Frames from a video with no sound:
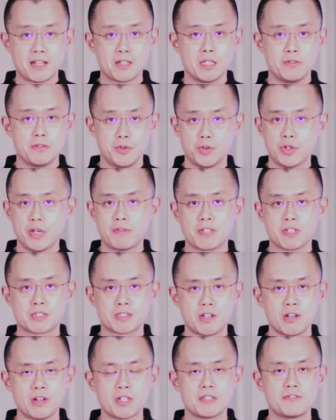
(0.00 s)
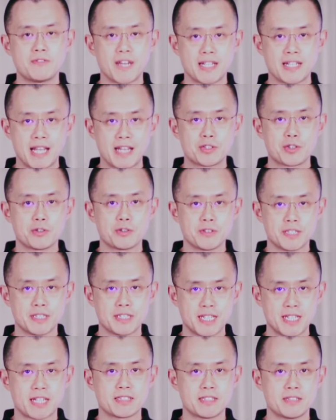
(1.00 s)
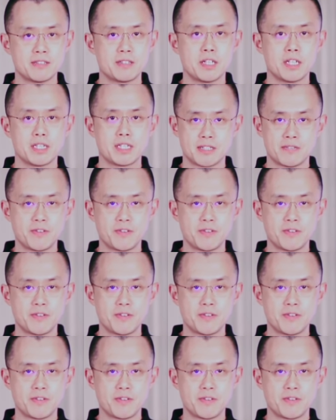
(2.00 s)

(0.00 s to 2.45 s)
If you don't have a solid financial sector as a